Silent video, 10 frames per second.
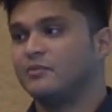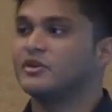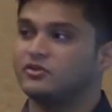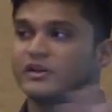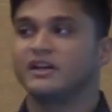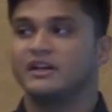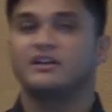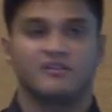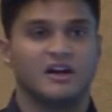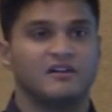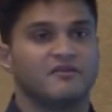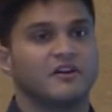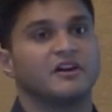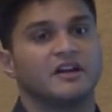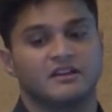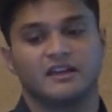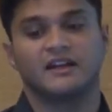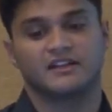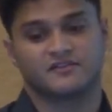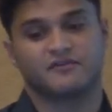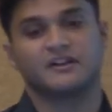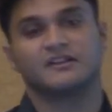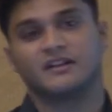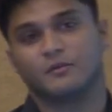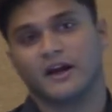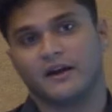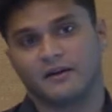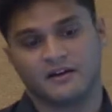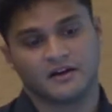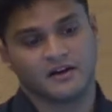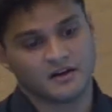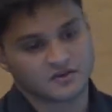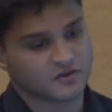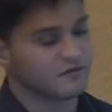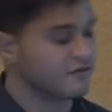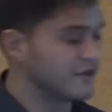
but doing it in a very Linux-friendly way. So